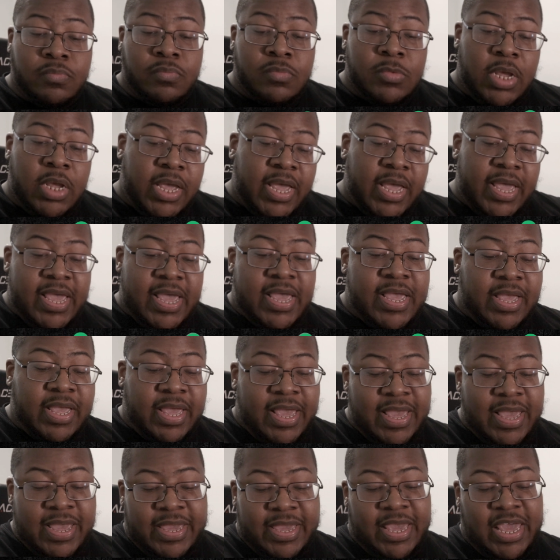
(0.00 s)
He
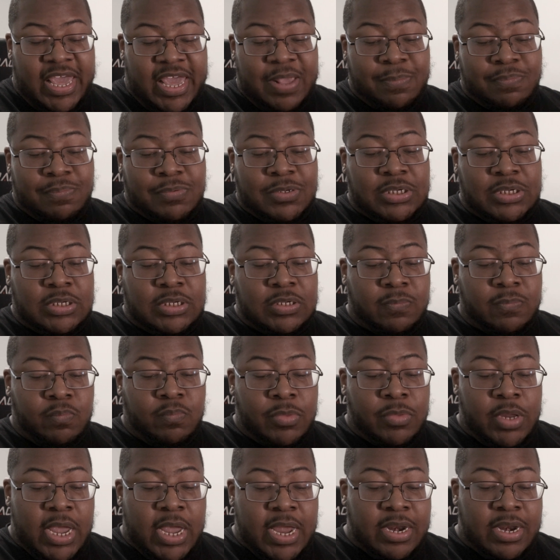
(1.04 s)
keeps
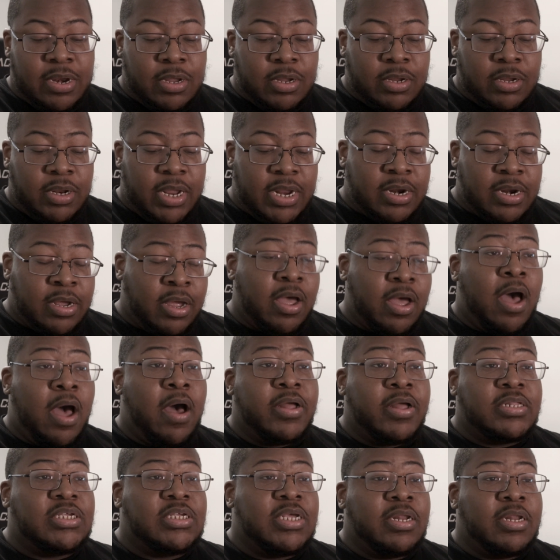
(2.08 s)
in the
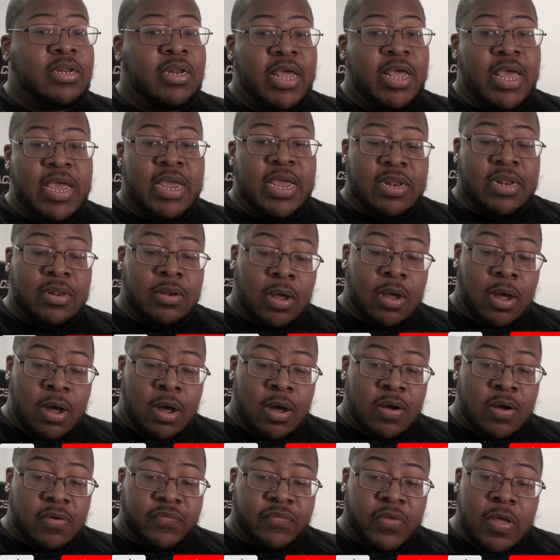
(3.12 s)
content lane
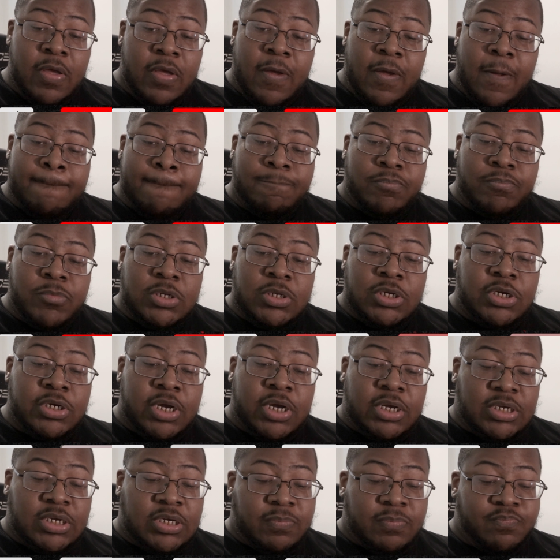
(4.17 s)
of
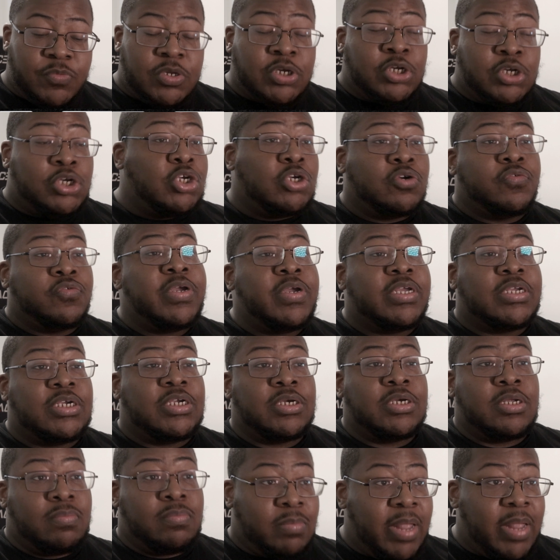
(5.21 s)
just the street
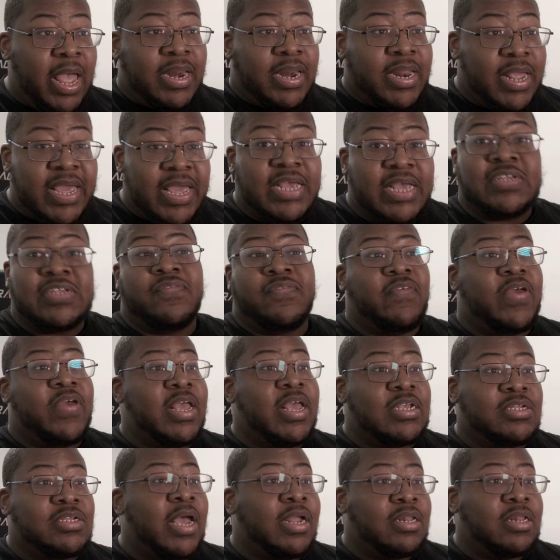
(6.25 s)
shit that his fans
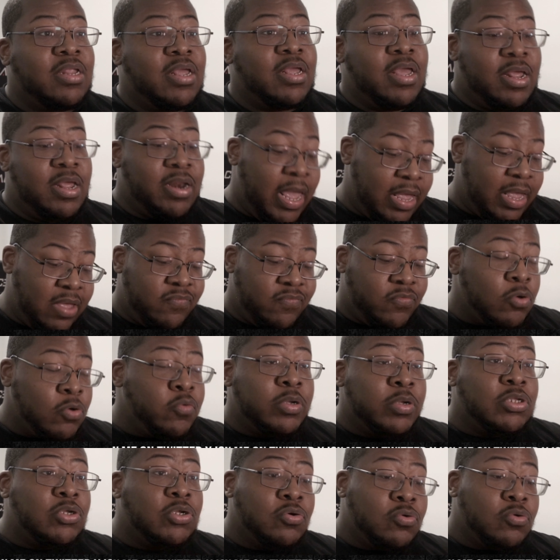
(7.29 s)
like to hear. Like, if you in
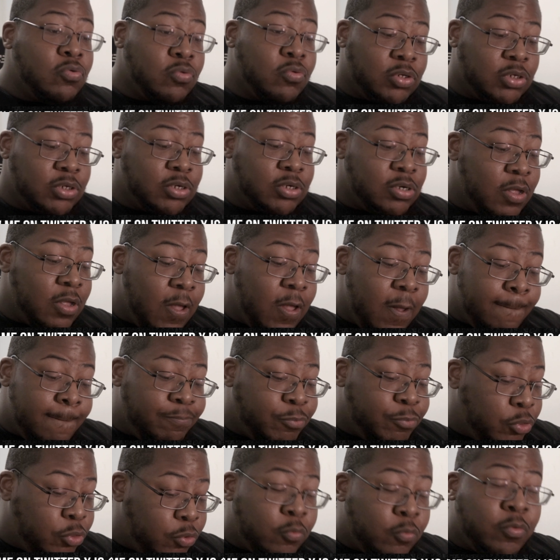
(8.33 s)
tune to
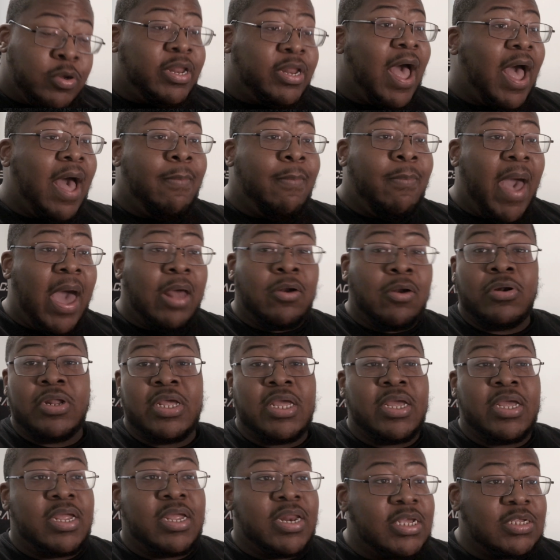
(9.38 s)
Do or Die Battle
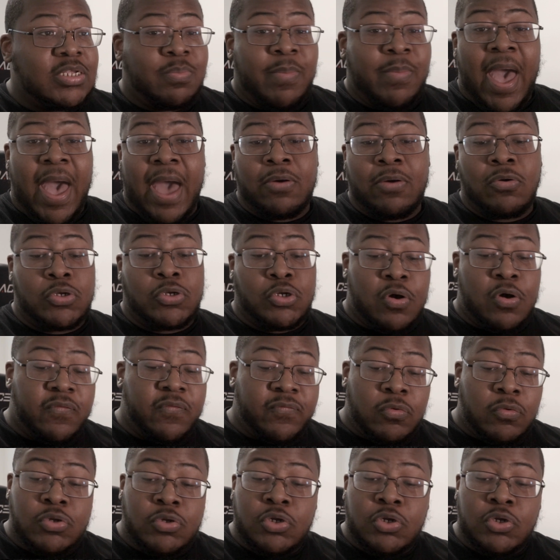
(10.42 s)
League and his battles, or if you